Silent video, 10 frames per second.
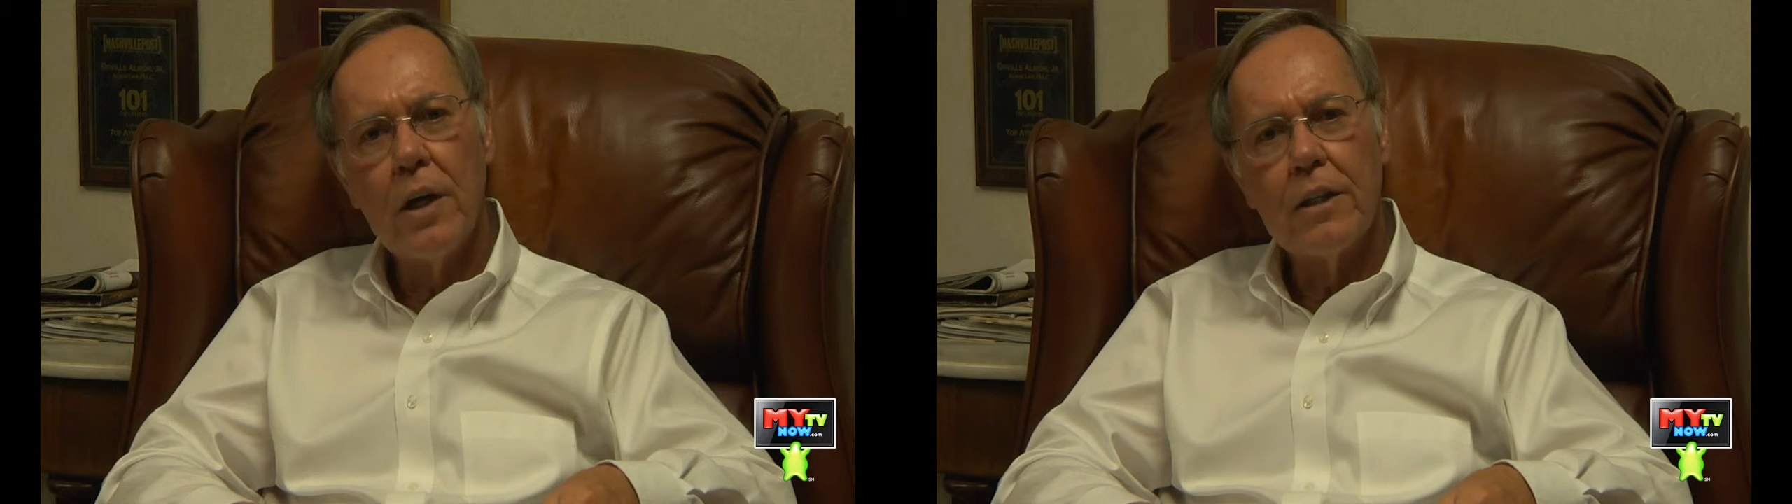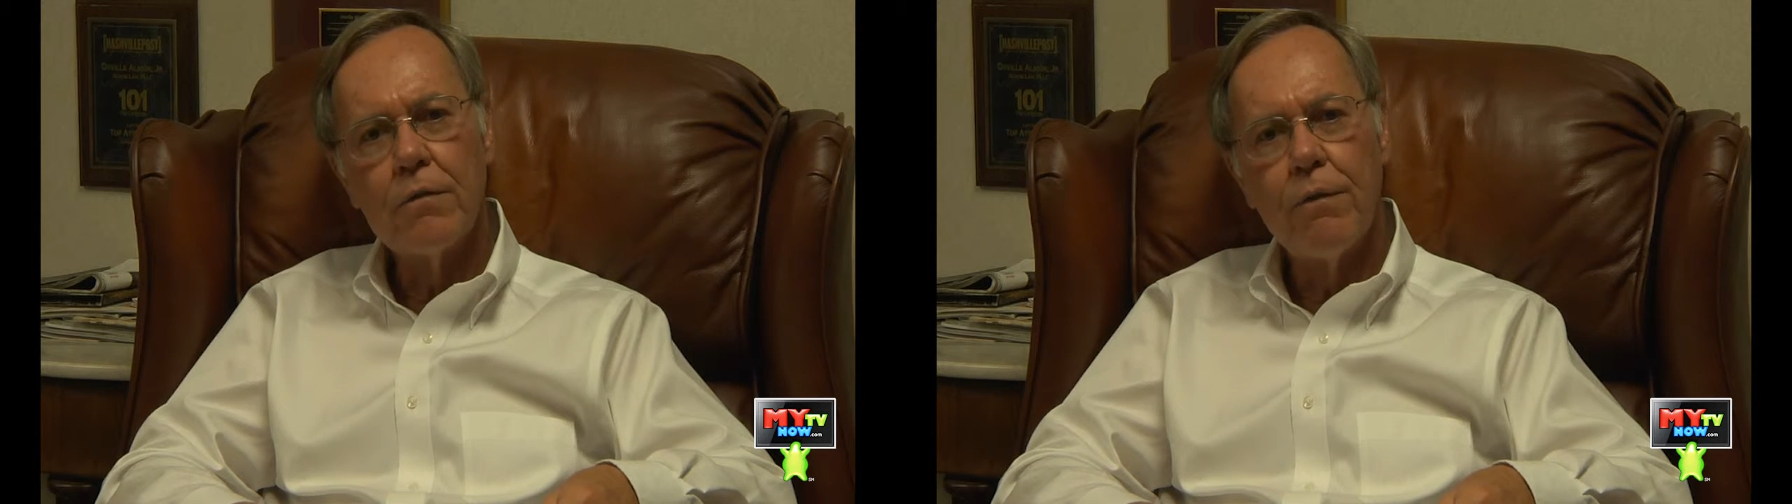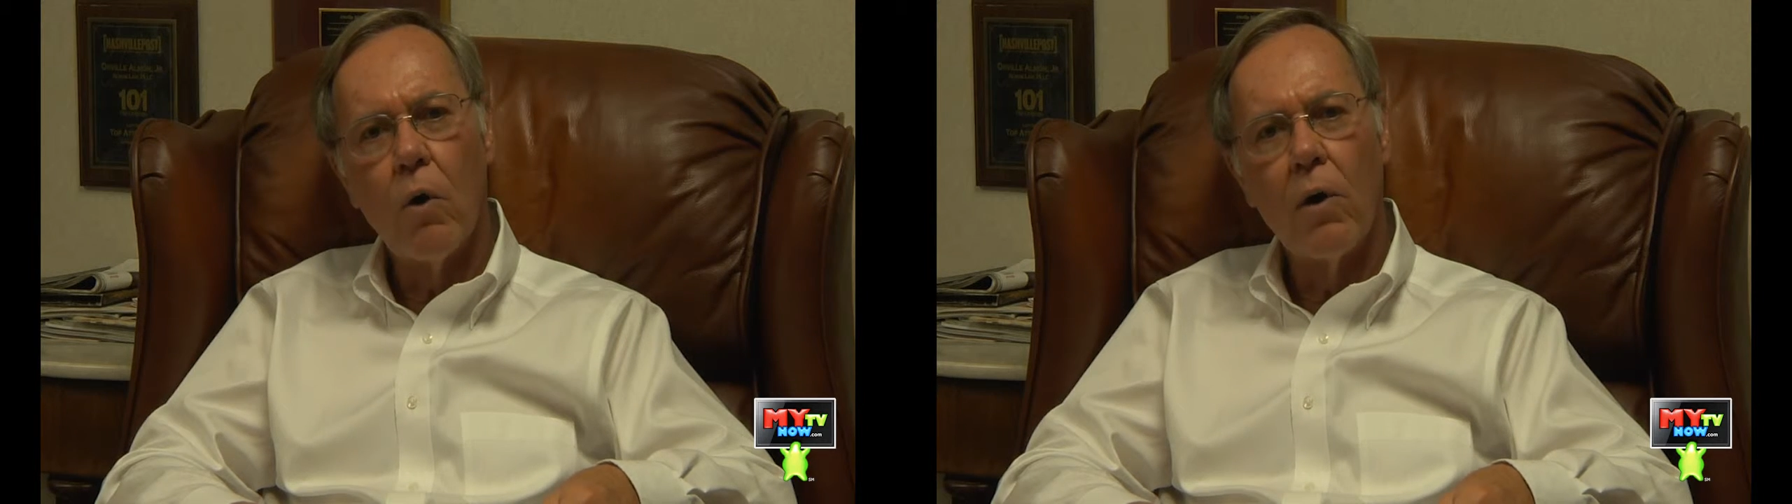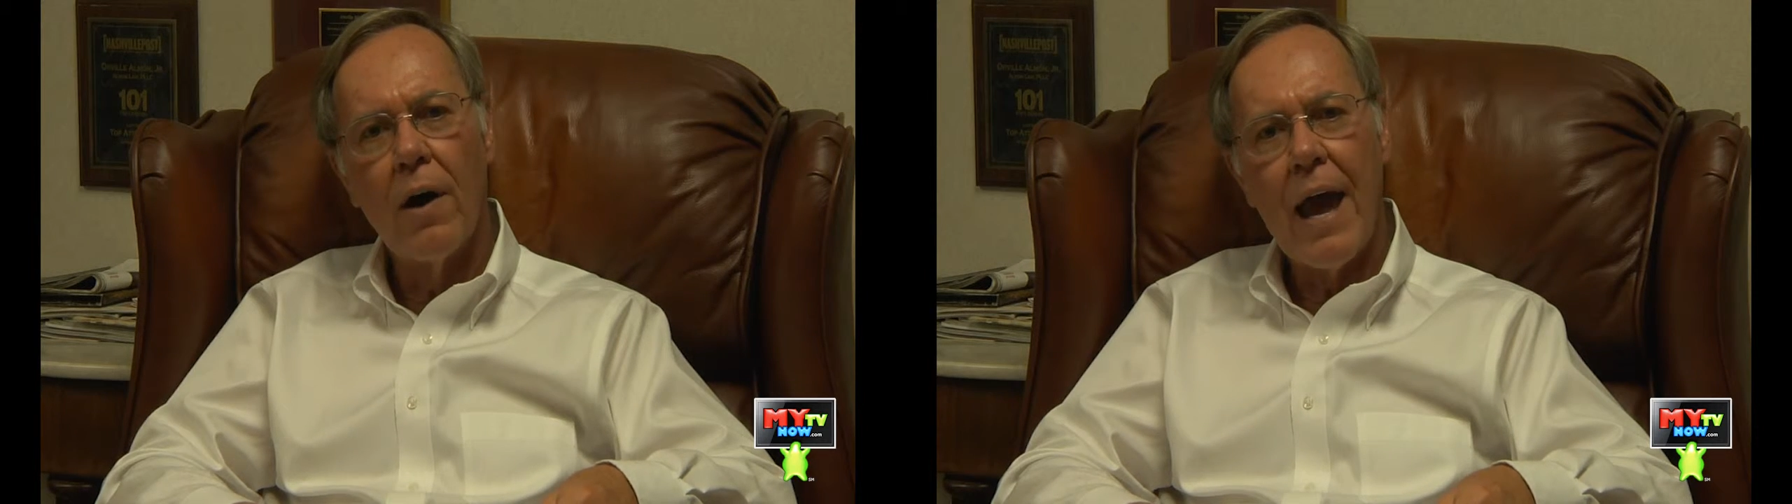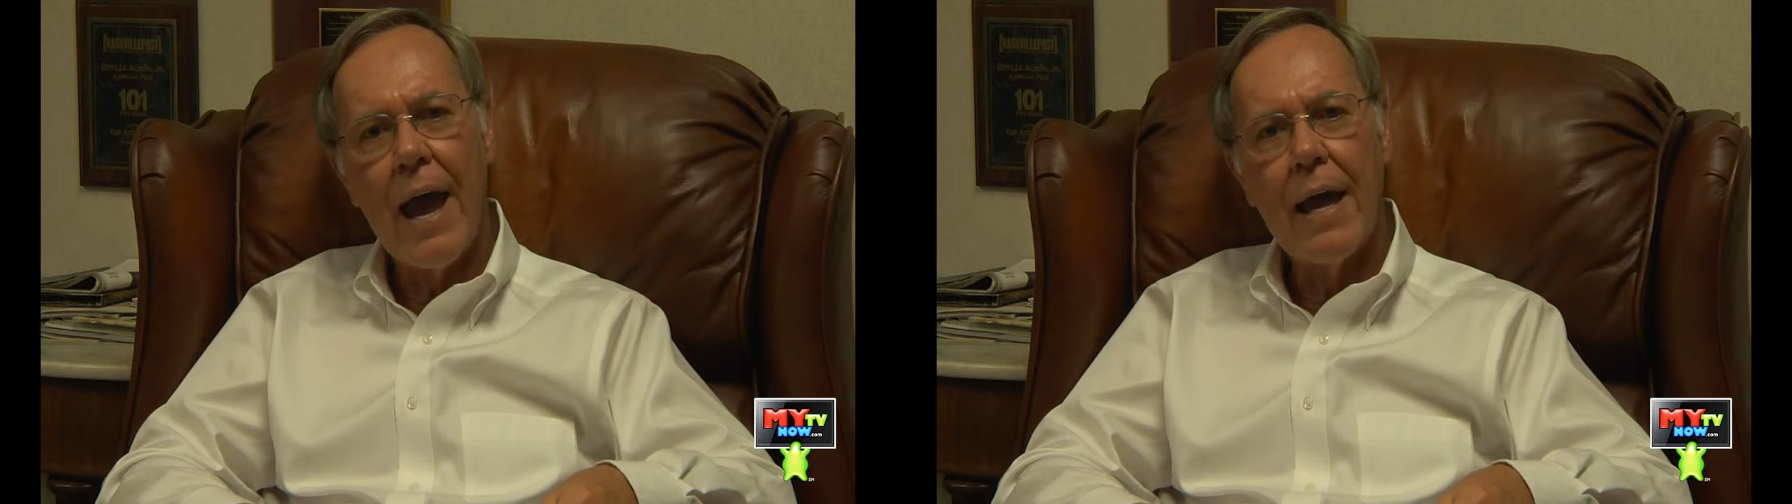as
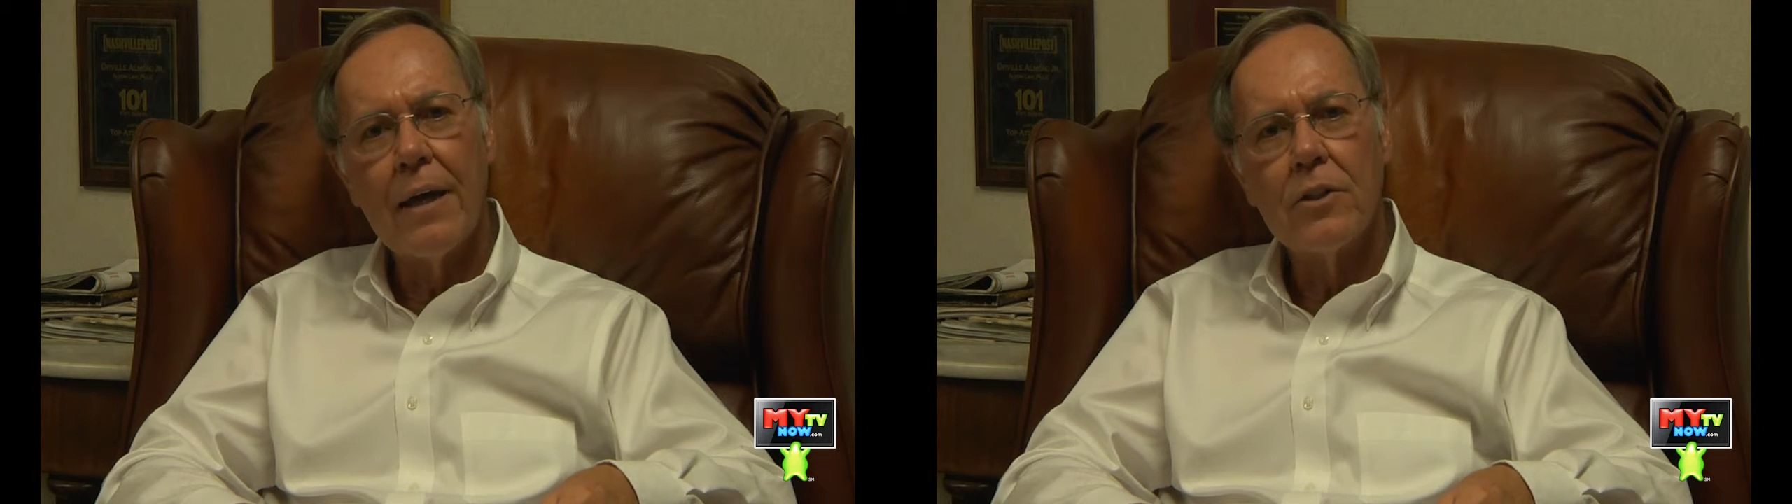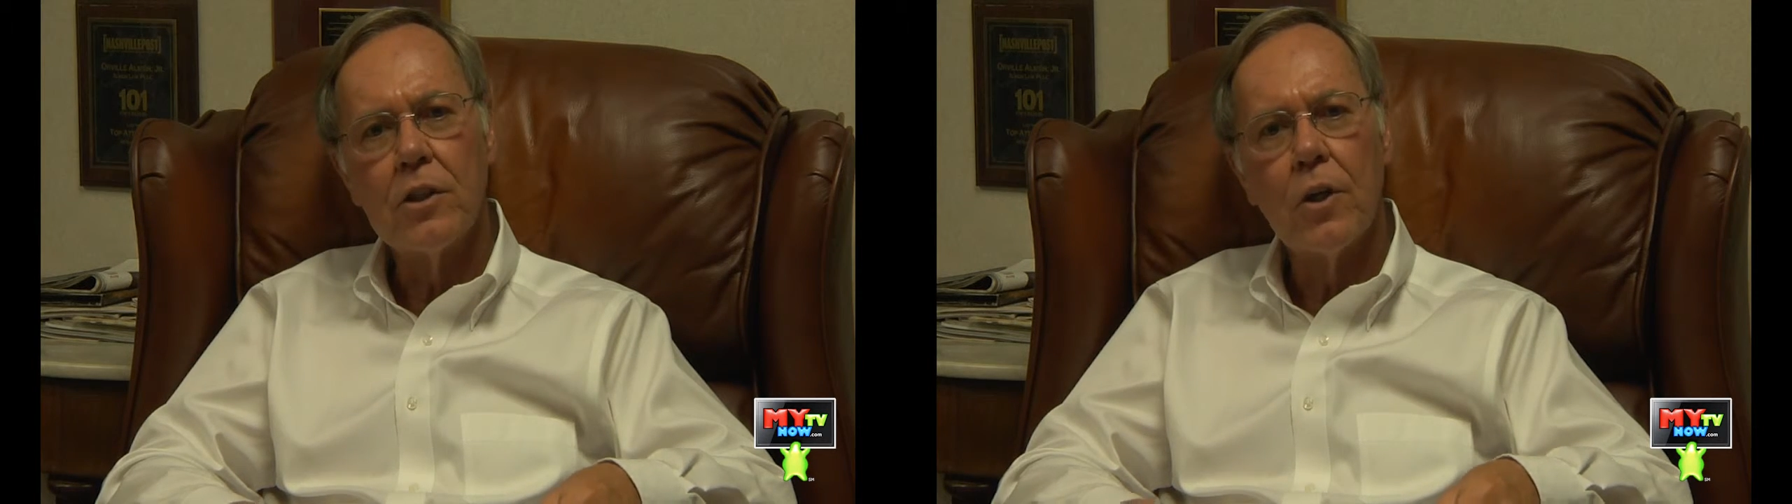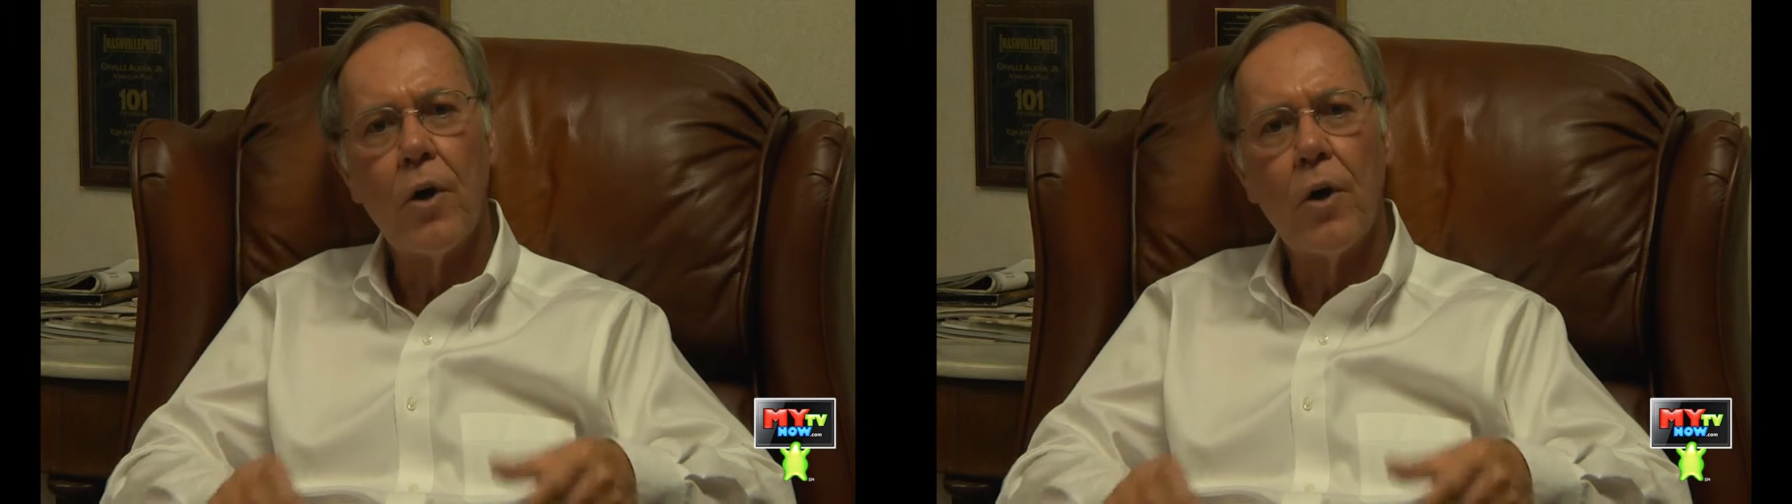far as they're